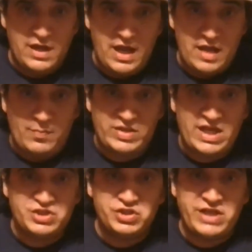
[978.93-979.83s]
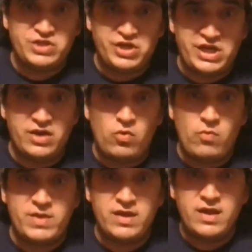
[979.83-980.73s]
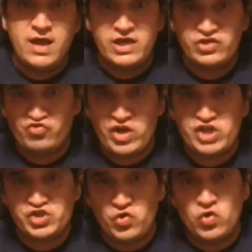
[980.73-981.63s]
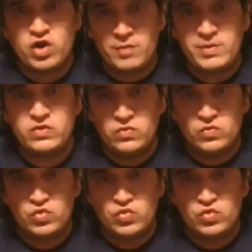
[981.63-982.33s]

And the potential danger here will be a strange dog coming to